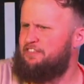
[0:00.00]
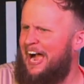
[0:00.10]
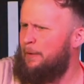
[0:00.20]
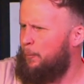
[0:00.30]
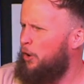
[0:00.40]
of
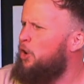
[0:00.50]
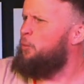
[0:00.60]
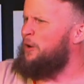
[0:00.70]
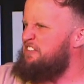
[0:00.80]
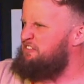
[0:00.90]
God will
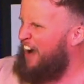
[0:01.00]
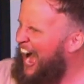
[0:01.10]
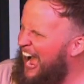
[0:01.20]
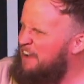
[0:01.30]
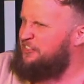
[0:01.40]

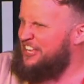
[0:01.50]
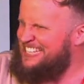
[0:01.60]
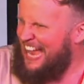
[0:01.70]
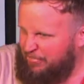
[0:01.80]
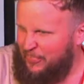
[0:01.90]
revive the
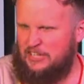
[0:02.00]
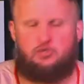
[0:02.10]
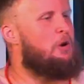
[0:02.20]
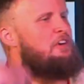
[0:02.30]
dead things,